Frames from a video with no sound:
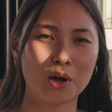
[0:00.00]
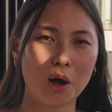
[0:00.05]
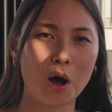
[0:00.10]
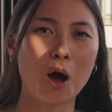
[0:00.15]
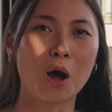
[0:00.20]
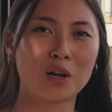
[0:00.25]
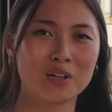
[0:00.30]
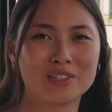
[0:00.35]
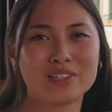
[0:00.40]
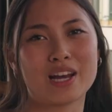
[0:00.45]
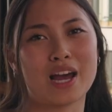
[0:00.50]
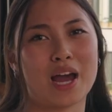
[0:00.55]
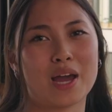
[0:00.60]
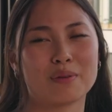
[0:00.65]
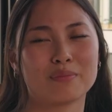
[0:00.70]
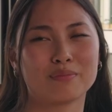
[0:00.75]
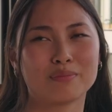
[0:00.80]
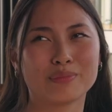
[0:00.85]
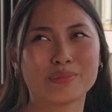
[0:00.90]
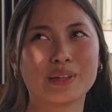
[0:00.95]
on
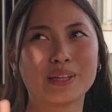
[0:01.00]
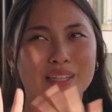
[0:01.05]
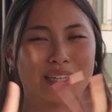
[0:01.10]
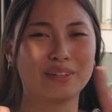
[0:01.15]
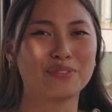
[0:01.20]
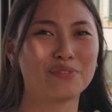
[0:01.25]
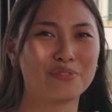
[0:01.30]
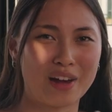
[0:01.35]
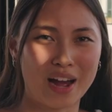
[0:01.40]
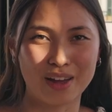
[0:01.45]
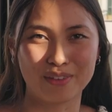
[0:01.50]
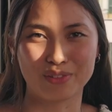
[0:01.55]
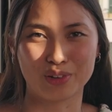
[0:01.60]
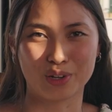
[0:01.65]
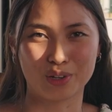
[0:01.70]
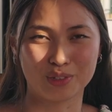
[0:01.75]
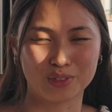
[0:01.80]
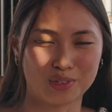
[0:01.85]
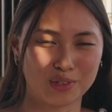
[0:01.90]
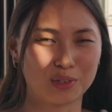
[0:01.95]
time. Well, in 5
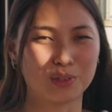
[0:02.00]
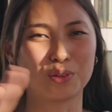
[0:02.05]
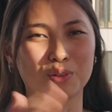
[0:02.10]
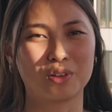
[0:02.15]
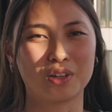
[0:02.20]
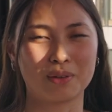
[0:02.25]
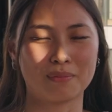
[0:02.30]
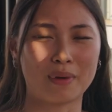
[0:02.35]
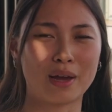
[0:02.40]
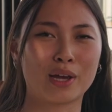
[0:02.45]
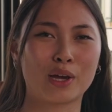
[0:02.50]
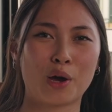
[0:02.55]
years, including my